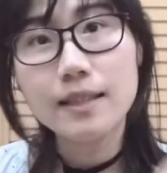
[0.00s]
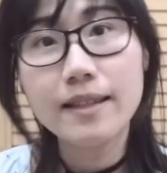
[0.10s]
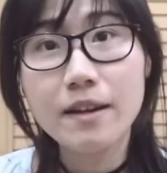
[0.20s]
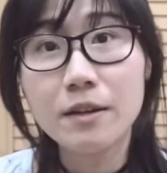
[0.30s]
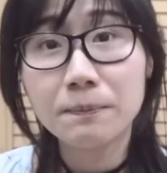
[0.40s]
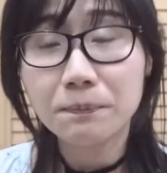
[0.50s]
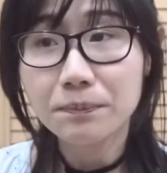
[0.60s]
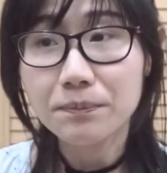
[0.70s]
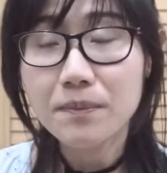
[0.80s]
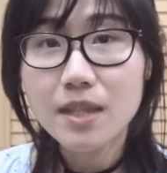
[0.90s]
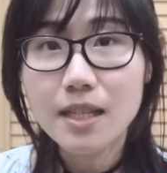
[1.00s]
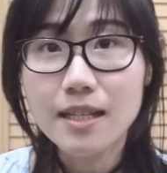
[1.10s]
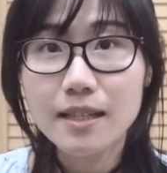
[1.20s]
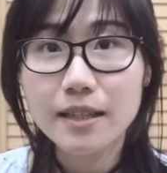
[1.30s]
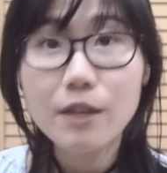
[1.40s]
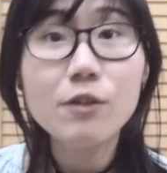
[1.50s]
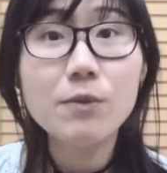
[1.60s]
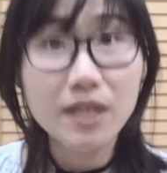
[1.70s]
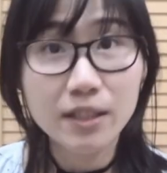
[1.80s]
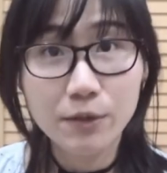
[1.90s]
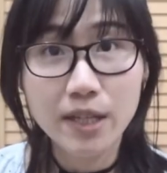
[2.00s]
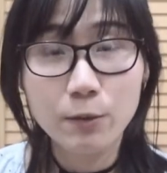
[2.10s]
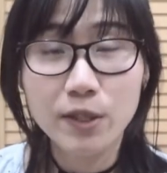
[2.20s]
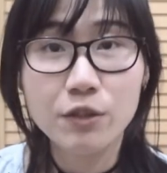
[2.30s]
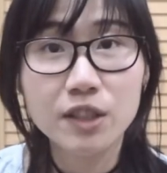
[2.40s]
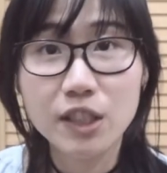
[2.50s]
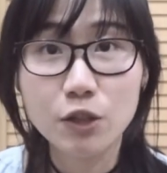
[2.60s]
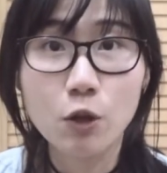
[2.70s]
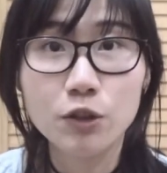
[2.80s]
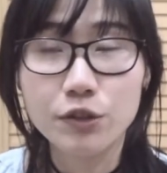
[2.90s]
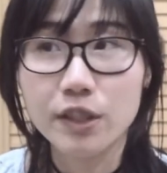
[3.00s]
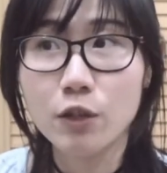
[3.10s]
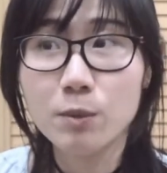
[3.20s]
They were really great when you were just ordering.